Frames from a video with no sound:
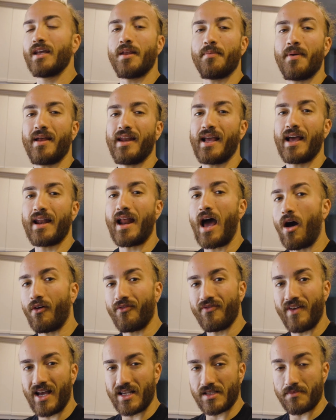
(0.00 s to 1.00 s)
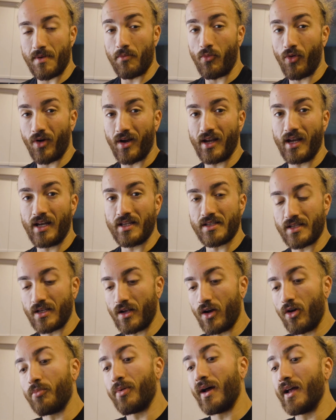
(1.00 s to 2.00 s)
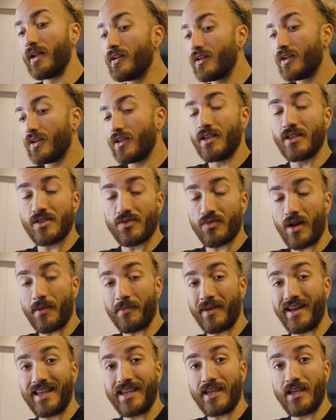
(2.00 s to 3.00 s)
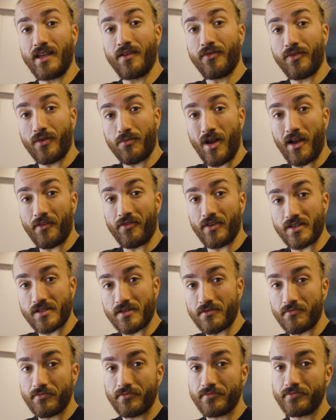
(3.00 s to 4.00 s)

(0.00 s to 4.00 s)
depending on how fast my morning needs to go, but this is what I'm gonna eat for breakfast.